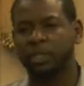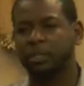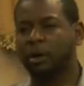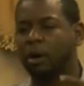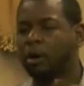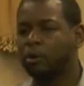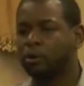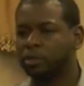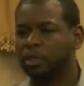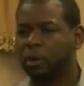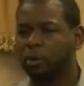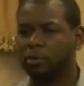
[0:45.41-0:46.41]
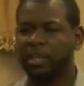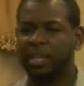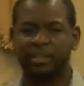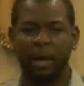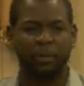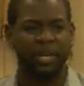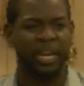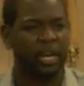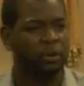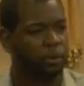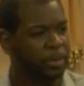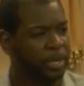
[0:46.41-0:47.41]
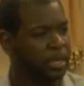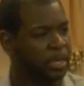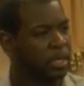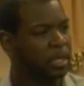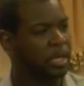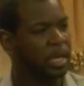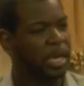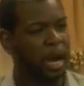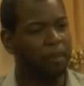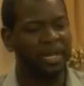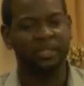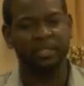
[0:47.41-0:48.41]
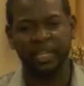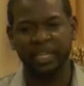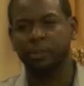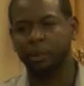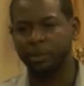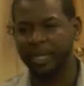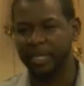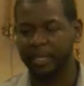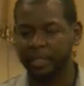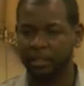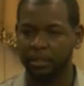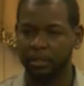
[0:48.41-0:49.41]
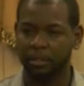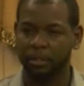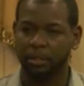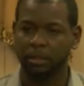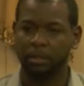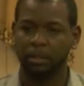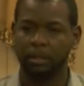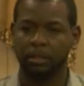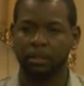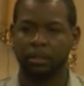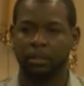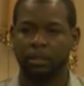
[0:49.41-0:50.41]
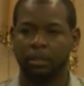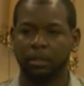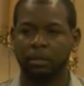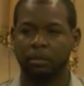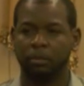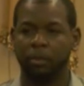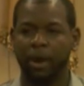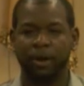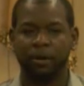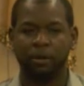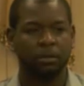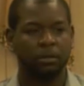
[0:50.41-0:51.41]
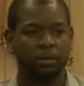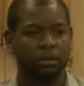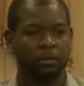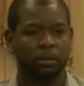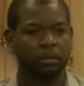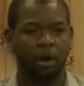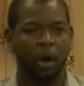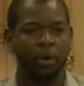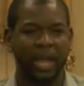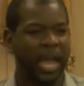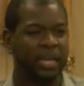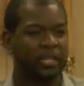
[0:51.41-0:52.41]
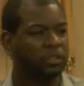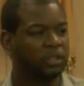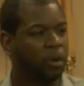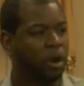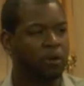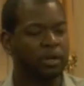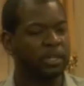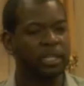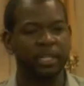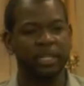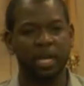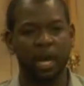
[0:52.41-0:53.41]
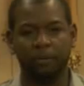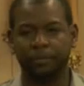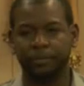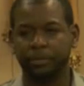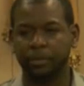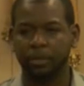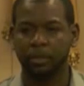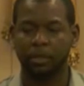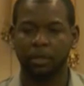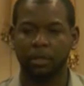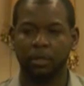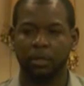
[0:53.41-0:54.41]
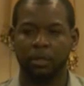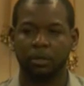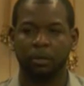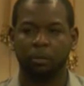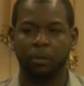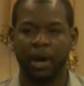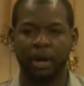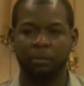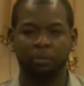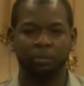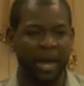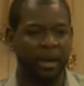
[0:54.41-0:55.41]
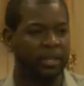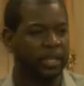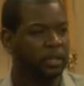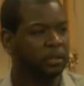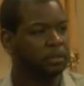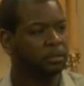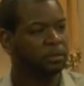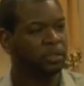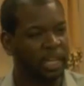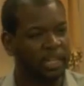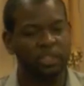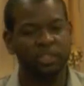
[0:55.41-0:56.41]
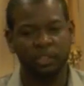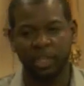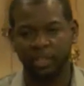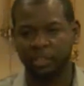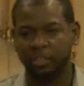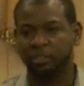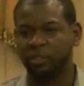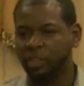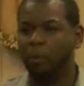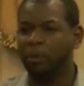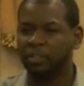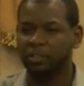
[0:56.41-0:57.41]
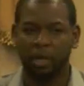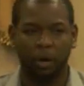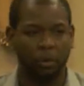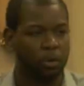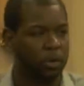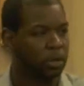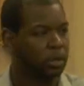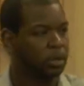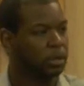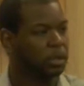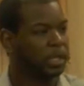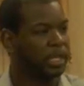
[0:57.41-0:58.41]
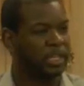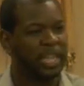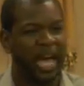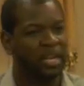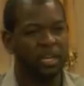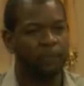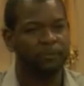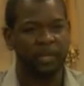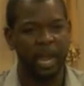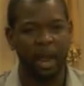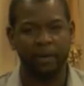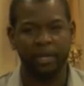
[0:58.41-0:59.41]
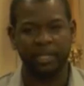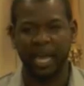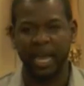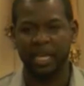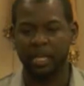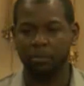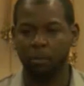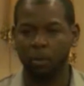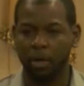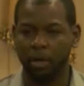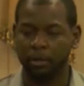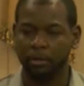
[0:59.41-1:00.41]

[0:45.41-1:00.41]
and the hurdles and those things that would hinder me, and I must enter in. Yes, sir. Where okay is no longer good enough. Where better than such and such and so is not enough to carry the day anymore.